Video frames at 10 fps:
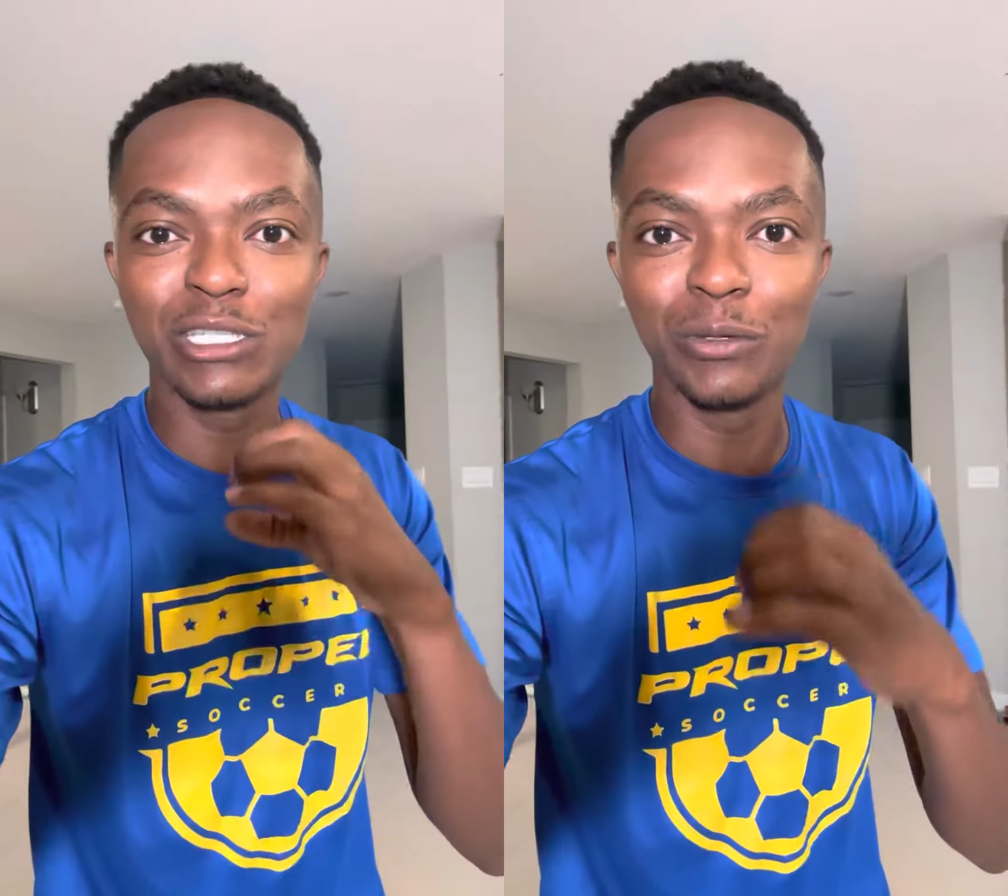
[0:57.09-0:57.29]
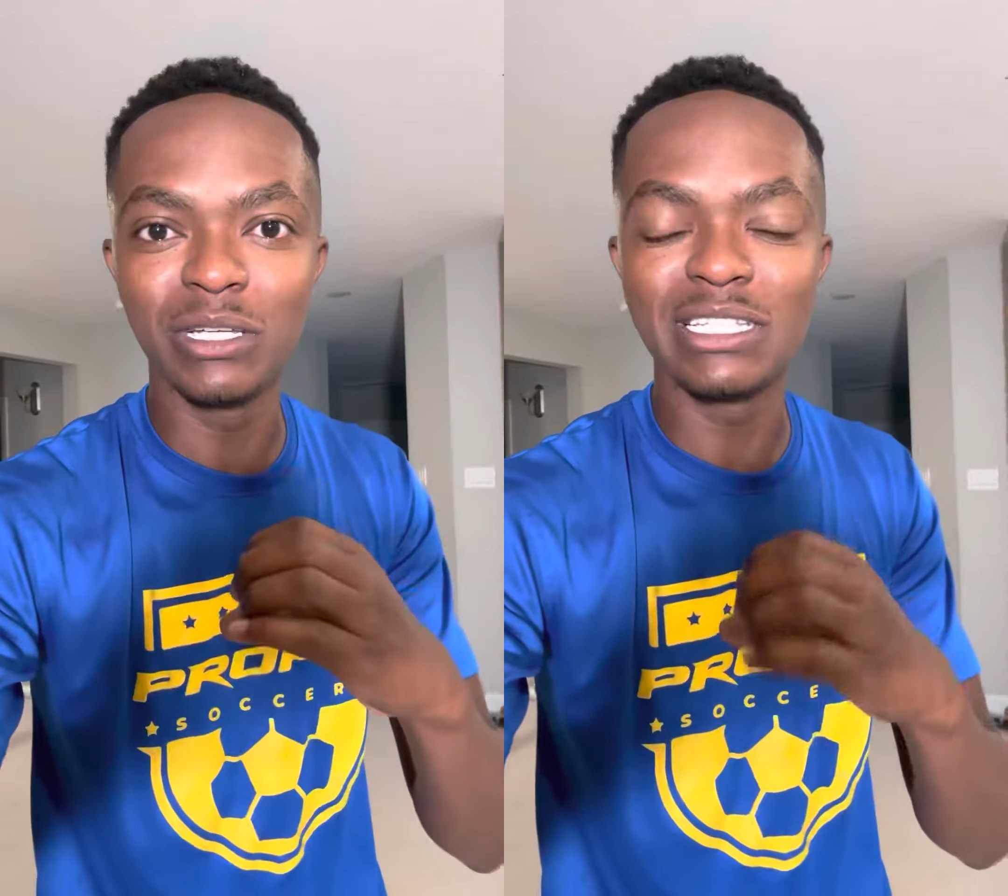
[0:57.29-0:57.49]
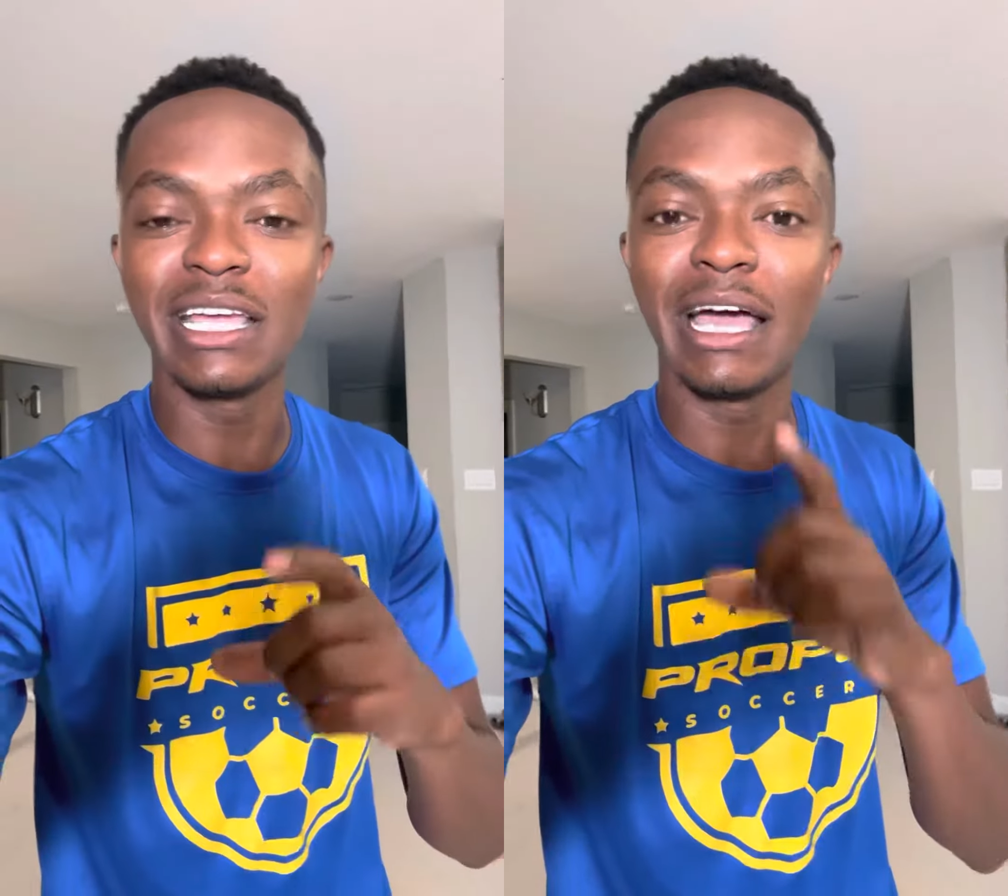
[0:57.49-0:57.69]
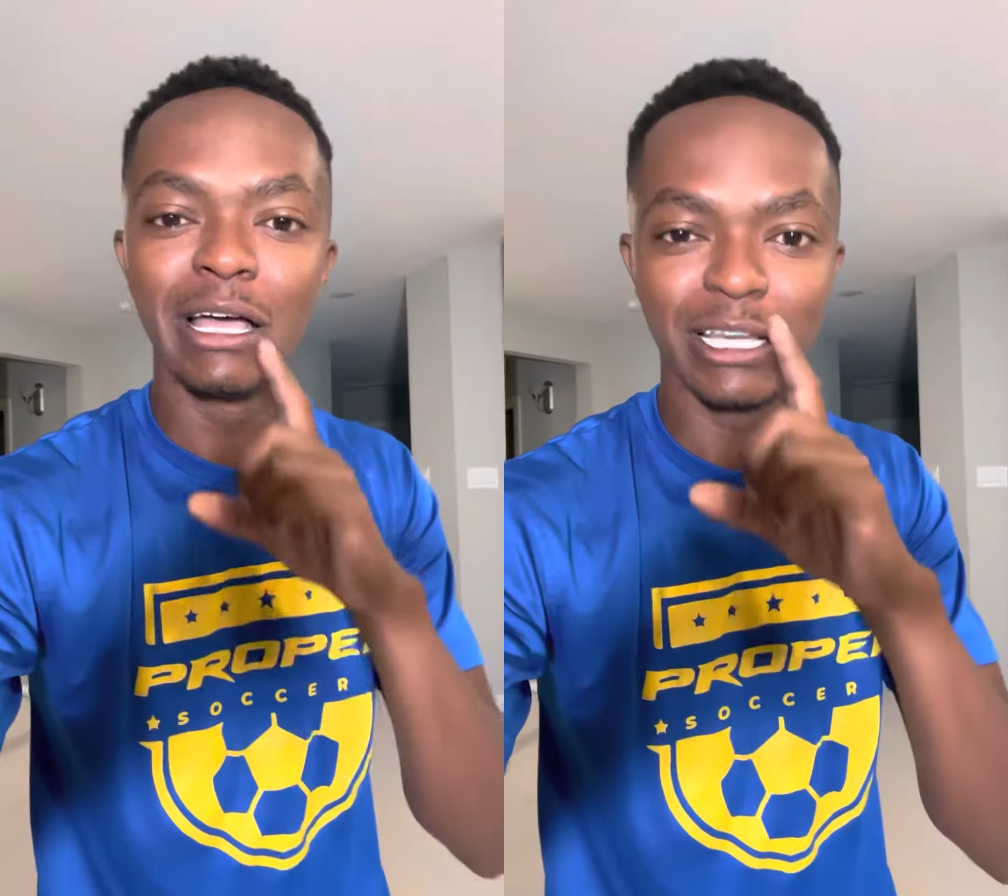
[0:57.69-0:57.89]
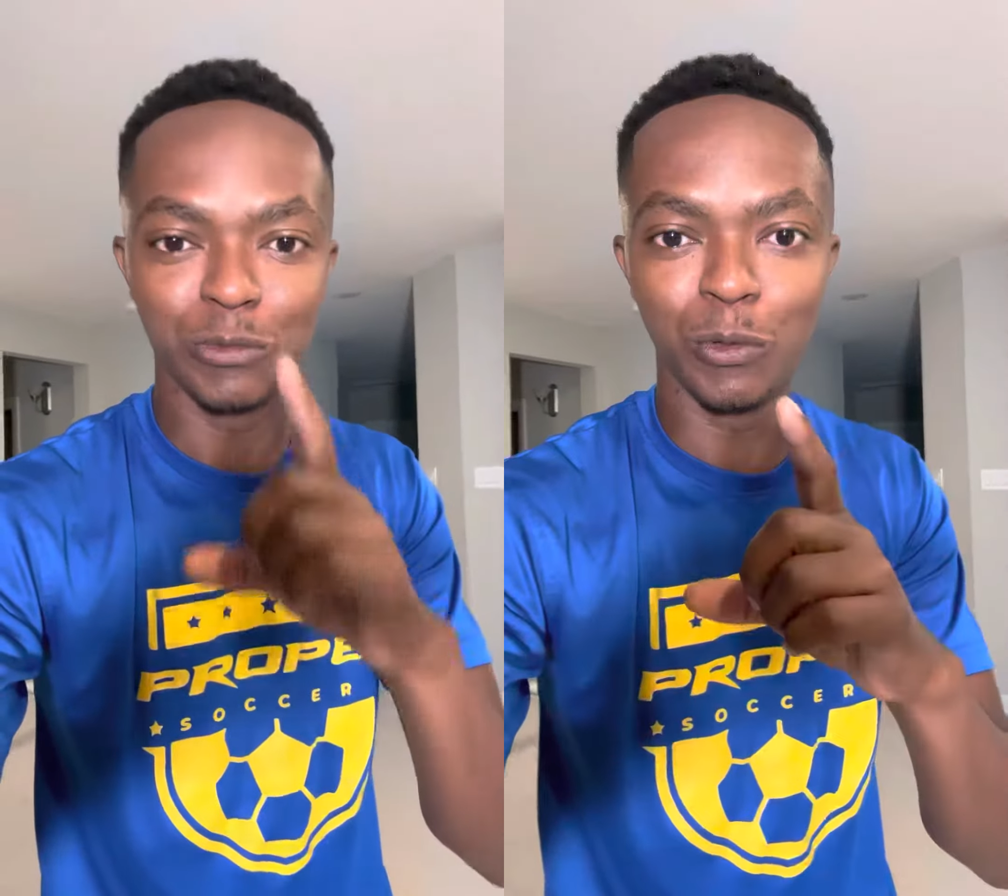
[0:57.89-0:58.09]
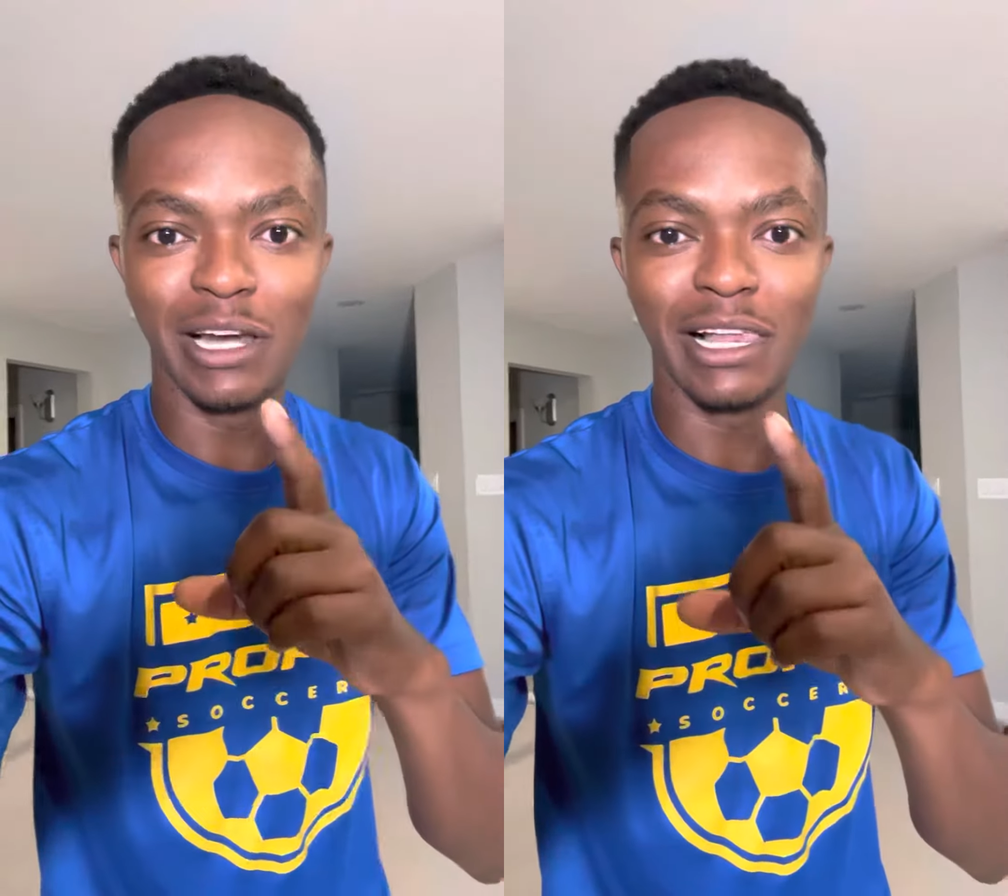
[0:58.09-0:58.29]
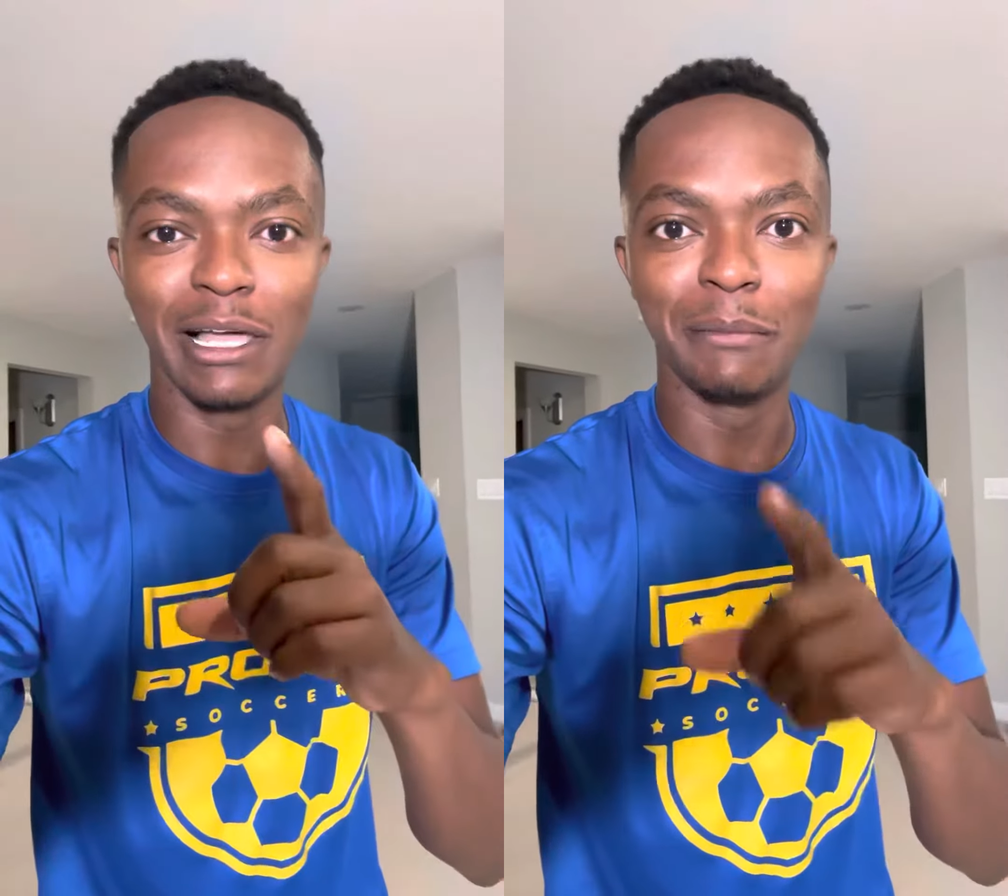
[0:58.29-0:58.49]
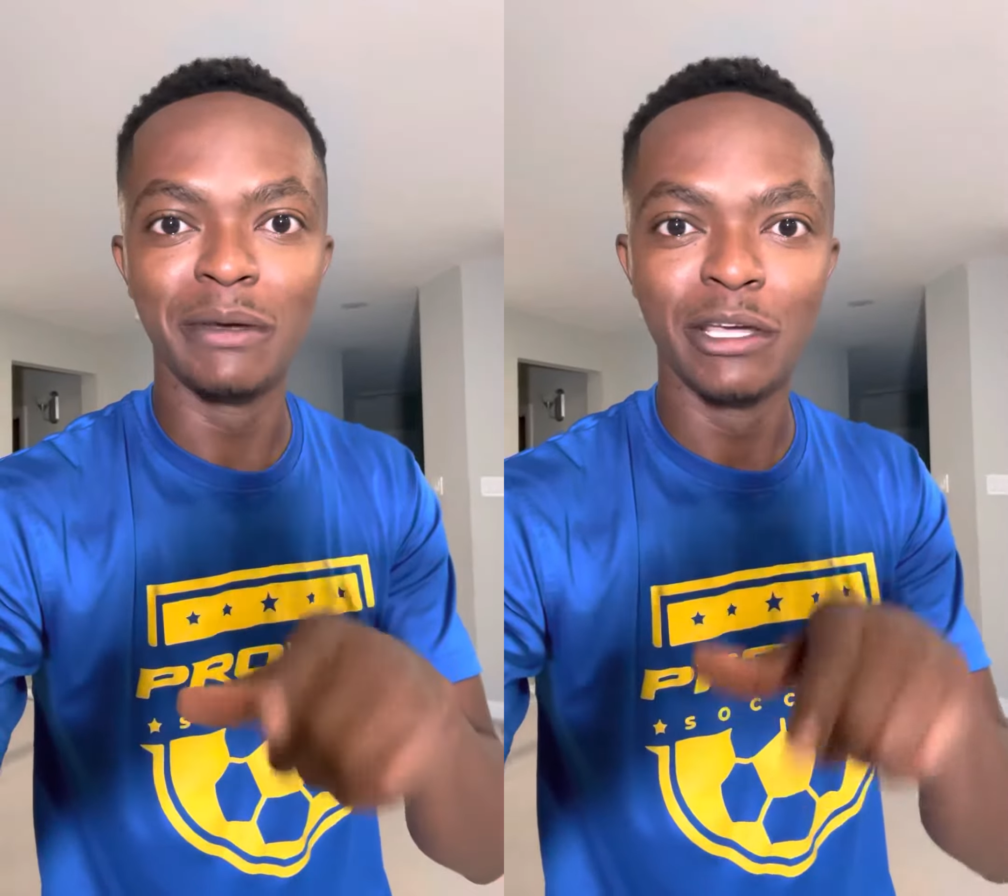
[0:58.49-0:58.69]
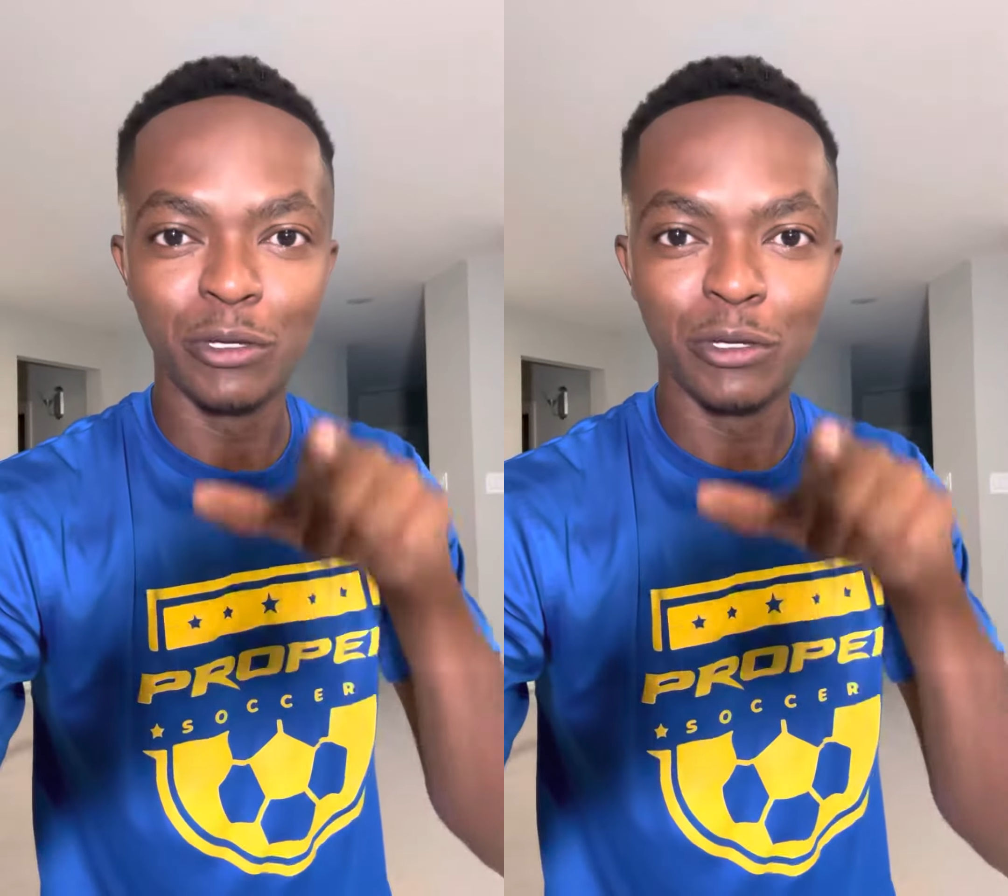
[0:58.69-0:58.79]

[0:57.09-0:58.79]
unity, as one club.